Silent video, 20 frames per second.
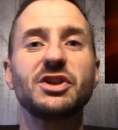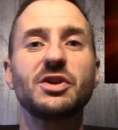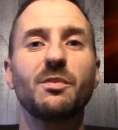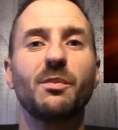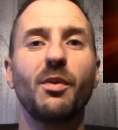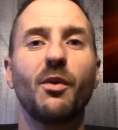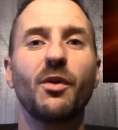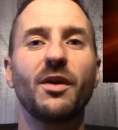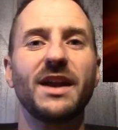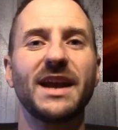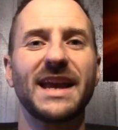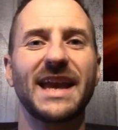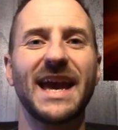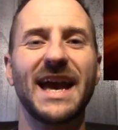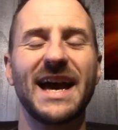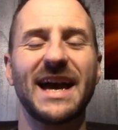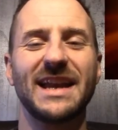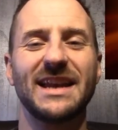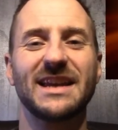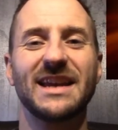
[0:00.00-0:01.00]
you're born
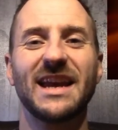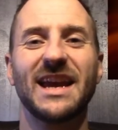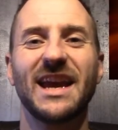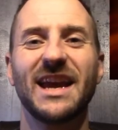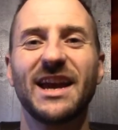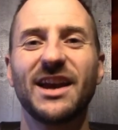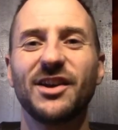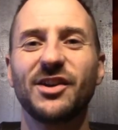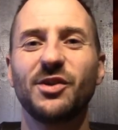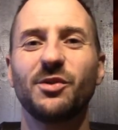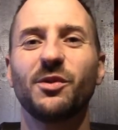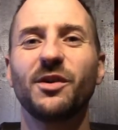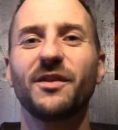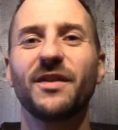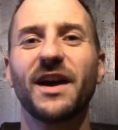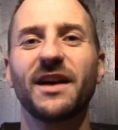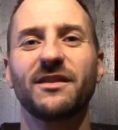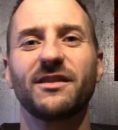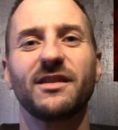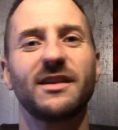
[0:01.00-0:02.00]
again, you will
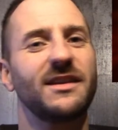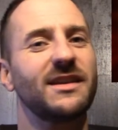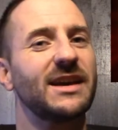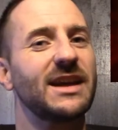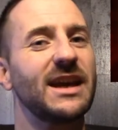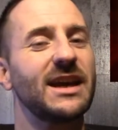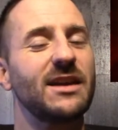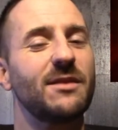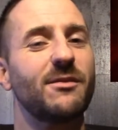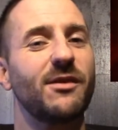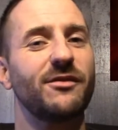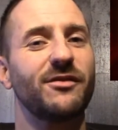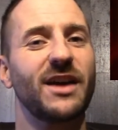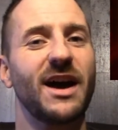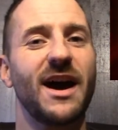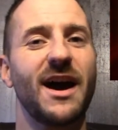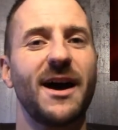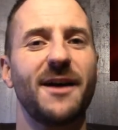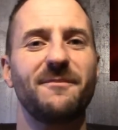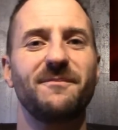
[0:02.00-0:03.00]
not see the kingdom of
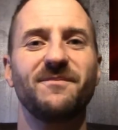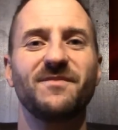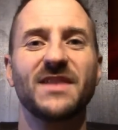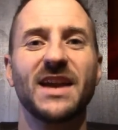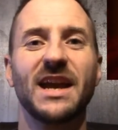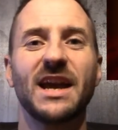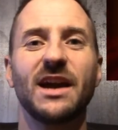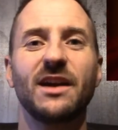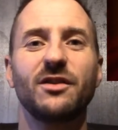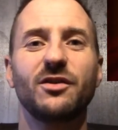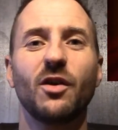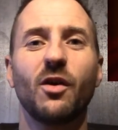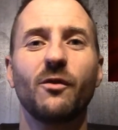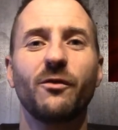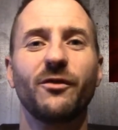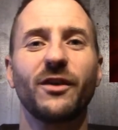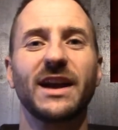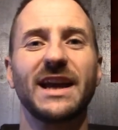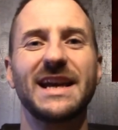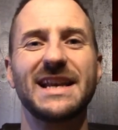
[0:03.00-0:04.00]
God.
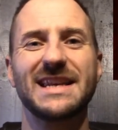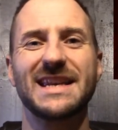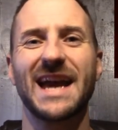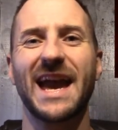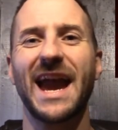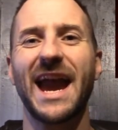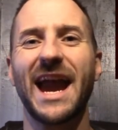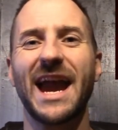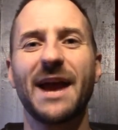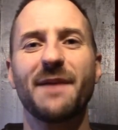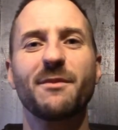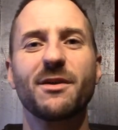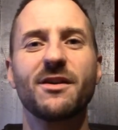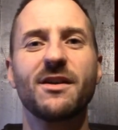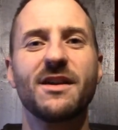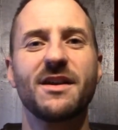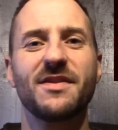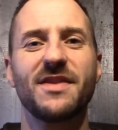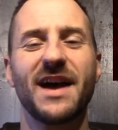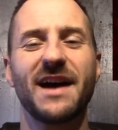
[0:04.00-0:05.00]
Don't forget to
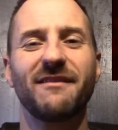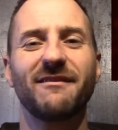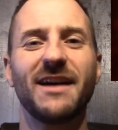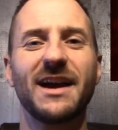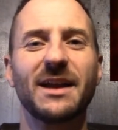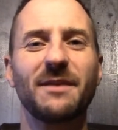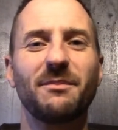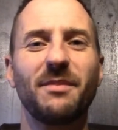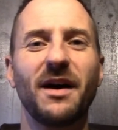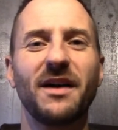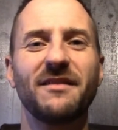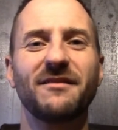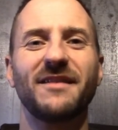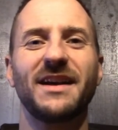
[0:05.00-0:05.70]
hammer that like button